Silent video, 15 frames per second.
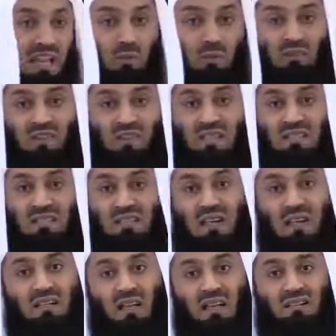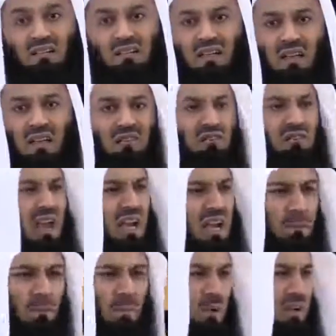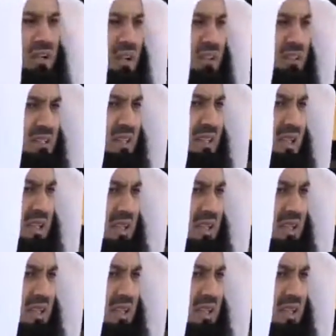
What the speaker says: day we visited a country, very poor country